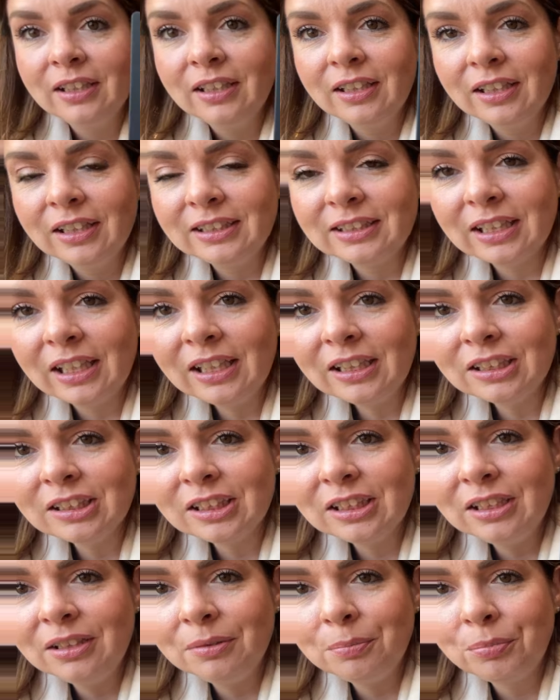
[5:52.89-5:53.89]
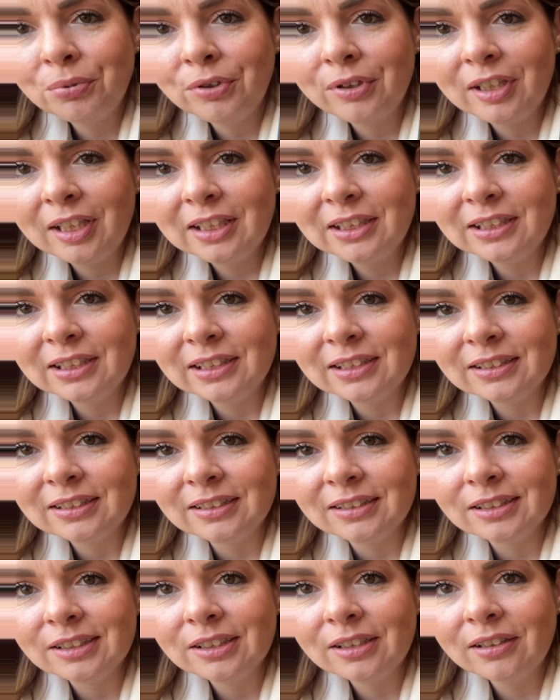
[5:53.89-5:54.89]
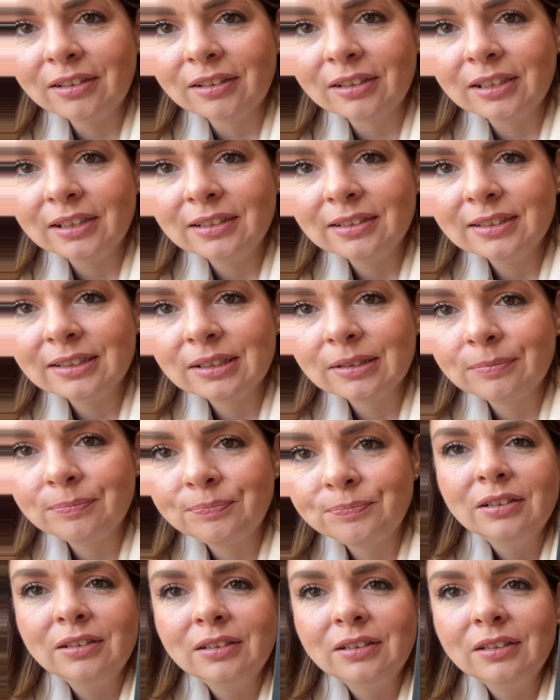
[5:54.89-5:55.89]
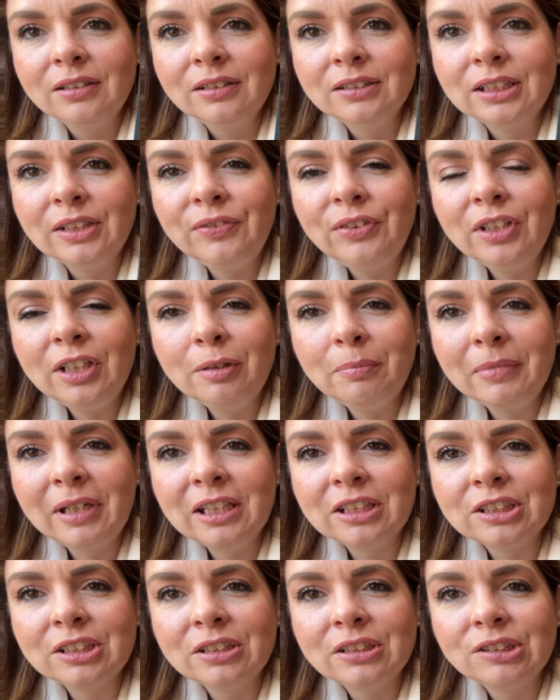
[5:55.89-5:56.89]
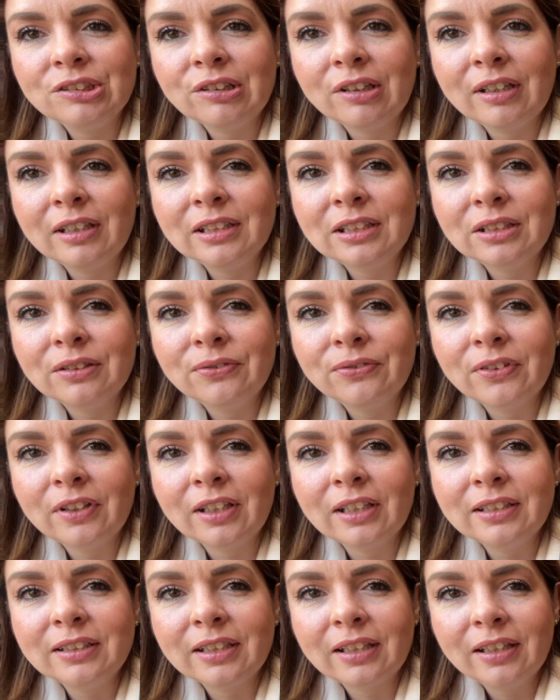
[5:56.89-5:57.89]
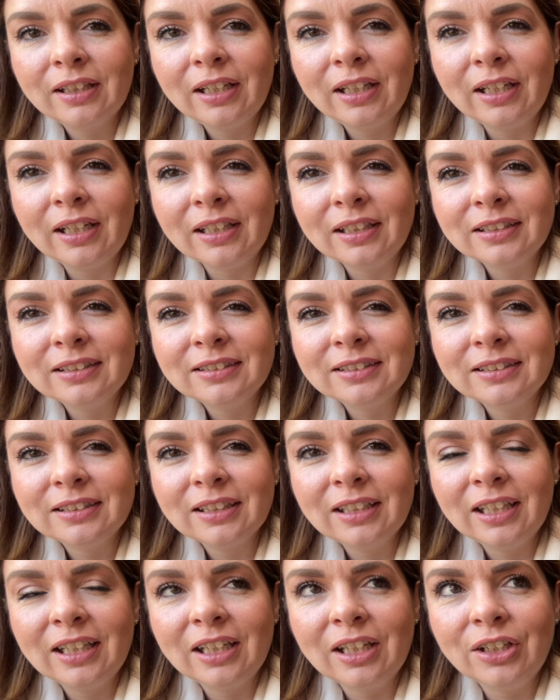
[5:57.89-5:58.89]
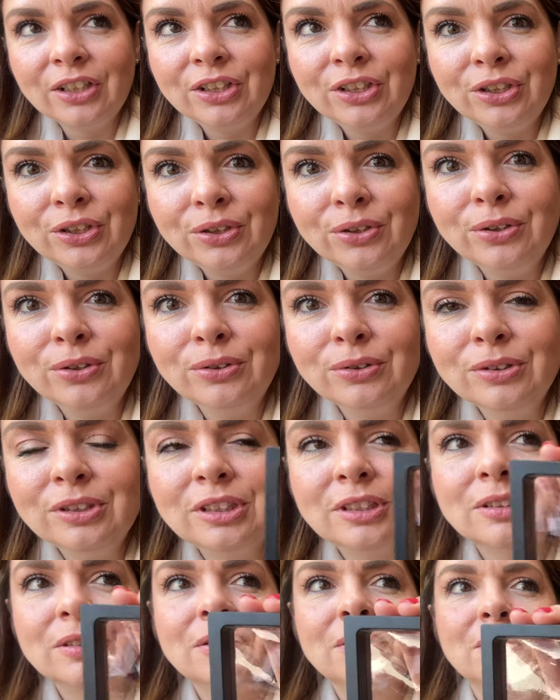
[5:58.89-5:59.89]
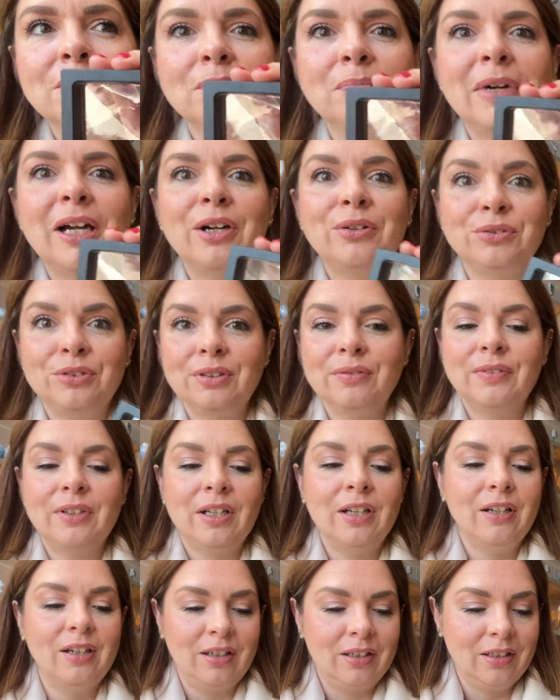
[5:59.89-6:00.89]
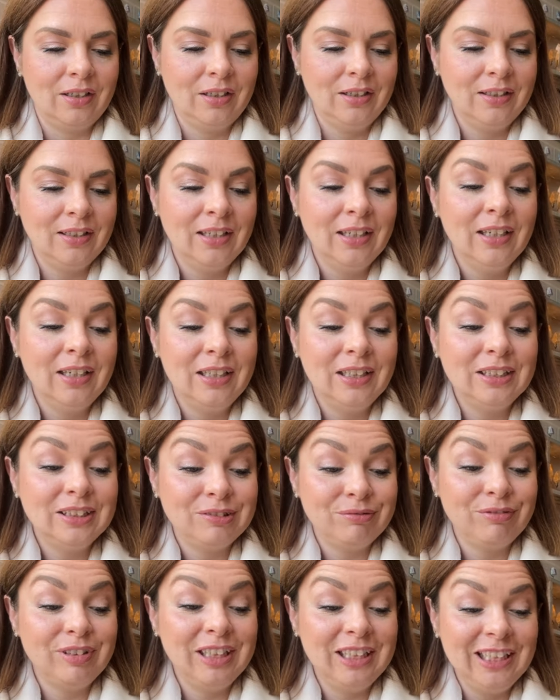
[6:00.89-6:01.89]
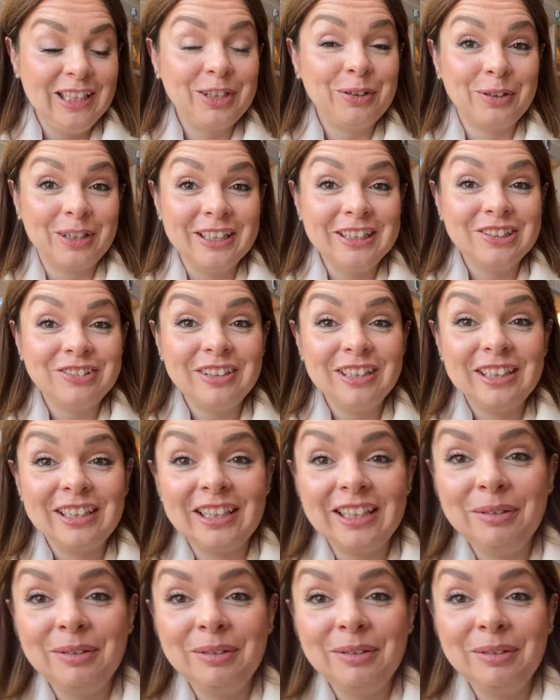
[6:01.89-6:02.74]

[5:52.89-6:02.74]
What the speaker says: it's actually a pretty decent size. So if you can imagine trying to find this in a huge mound of earth, it's really quite tricky,